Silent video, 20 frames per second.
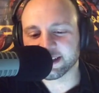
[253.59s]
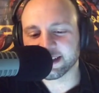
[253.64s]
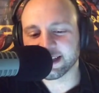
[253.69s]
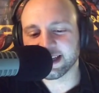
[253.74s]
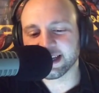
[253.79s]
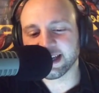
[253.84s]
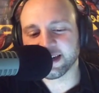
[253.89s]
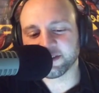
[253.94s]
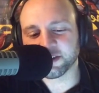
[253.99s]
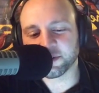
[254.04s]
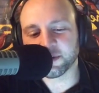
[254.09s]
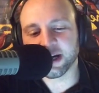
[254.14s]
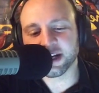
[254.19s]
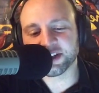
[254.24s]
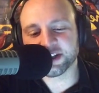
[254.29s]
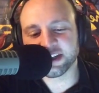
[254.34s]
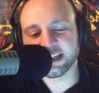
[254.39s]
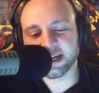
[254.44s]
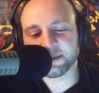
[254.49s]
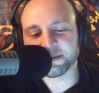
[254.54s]
Like after
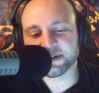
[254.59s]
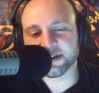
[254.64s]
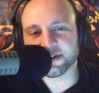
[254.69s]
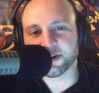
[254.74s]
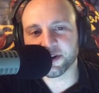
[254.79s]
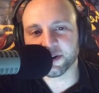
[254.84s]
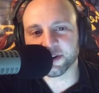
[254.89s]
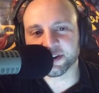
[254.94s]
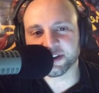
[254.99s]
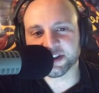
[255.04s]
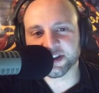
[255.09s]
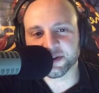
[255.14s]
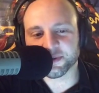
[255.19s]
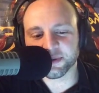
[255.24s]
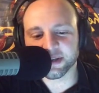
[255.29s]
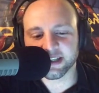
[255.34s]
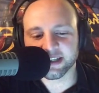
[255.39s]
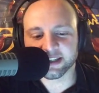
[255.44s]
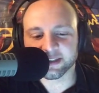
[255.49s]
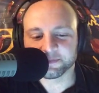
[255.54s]
watching the episode earlier this
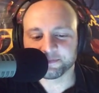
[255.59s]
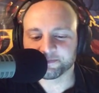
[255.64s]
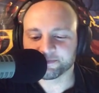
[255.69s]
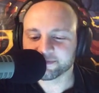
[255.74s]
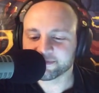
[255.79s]
week